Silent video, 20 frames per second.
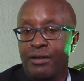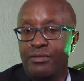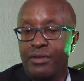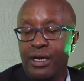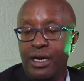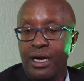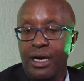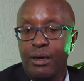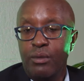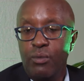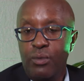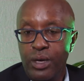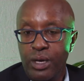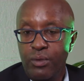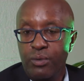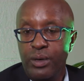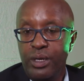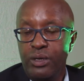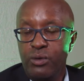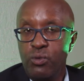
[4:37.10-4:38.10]
Africa,
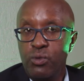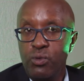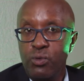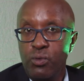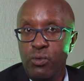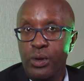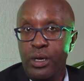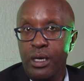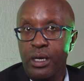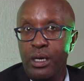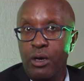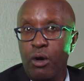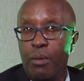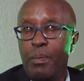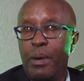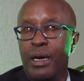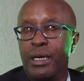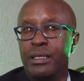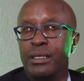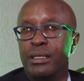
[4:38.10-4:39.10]
we
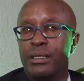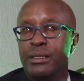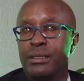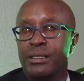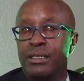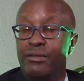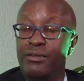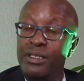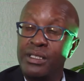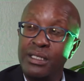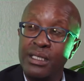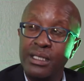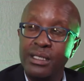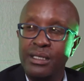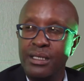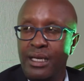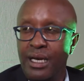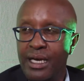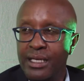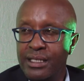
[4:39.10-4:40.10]
operate in
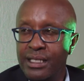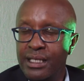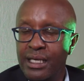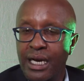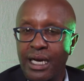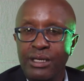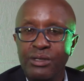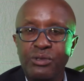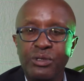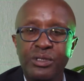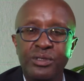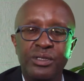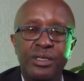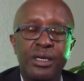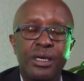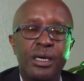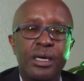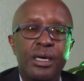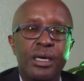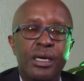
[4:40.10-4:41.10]
17, 18 countries.